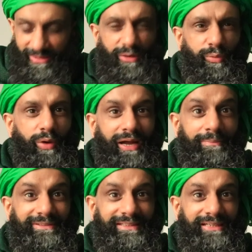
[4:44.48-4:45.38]
Why
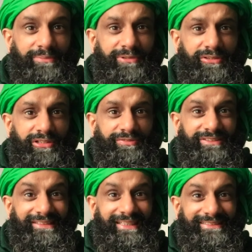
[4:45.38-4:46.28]
am I saying absolutely
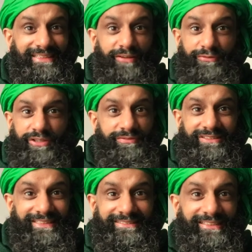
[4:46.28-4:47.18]
fantastic? I've not even
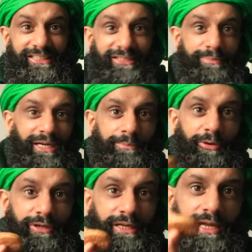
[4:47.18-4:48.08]
tasted this bad
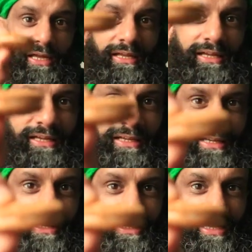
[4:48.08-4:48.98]
boy yet.
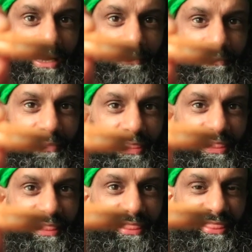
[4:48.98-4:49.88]

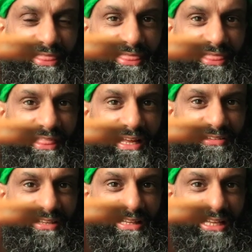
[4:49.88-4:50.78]

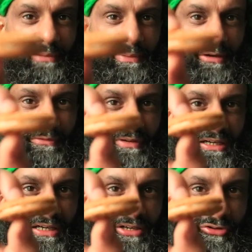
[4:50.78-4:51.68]
That's a little bit of
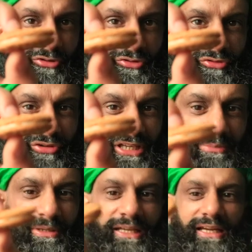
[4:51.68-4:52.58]
a
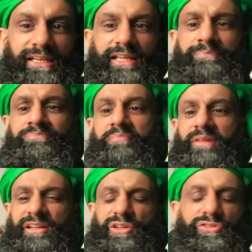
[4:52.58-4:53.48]
cream you get in it.
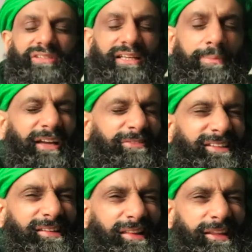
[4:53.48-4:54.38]
It looks like a bit of a
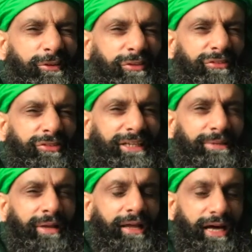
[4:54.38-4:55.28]
slither of
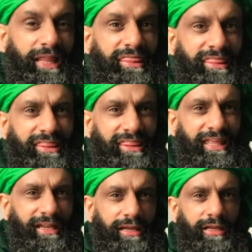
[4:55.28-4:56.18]
cream. I
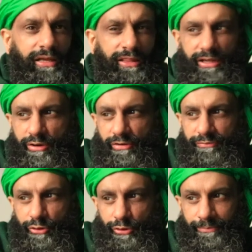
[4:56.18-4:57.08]
think they could
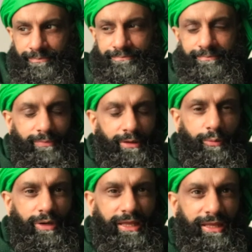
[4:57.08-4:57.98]
have done
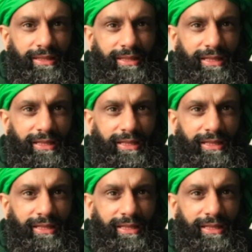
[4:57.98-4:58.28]
with